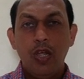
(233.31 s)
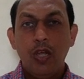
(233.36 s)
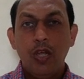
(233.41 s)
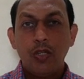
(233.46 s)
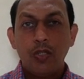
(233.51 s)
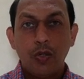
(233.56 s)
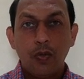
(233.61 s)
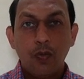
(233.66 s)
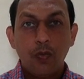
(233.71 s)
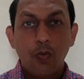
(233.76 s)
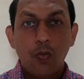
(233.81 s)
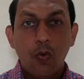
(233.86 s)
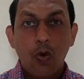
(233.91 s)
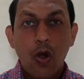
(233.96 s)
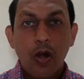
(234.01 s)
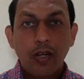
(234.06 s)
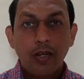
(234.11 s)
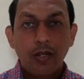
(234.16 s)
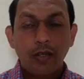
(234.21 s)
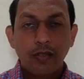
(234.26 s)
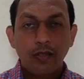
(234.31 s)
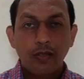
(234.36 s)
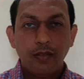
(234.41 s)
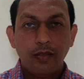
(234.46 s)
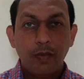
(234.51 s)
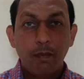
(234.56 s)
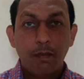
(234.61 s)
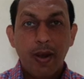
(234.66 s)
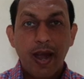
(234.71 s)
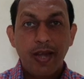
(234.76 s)
So what
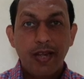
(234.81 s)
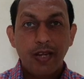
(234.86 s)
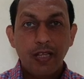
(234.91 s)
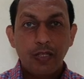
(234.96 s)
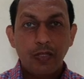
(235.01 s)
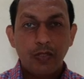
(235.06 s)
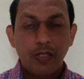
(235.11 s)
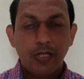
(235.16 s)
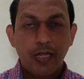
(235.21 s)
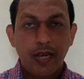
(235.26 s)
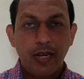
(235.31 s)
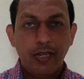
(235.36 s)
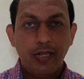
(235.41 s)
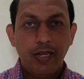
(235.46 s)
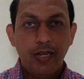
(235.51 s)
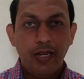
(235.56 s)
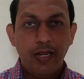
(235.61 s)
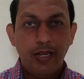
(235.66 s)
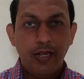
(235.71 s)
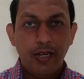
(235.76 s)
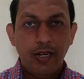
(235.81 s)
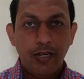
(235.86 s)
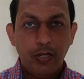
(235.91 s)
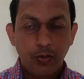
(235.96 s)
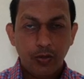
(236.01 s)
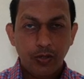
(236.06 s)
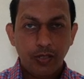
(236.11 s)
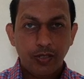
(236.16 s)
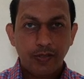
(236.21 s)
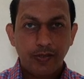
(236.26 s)
the minus sign indicate
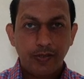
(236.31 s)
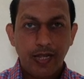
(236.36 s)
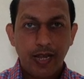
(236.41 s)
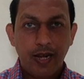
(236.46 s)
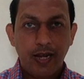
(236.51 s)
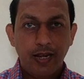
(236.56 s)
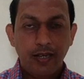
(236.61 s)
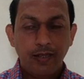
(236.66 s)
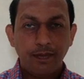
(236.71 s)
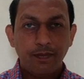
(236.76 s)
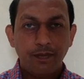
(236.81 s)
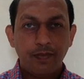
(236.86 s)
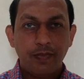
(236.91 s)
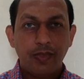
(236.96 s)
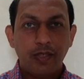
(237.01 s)
to us that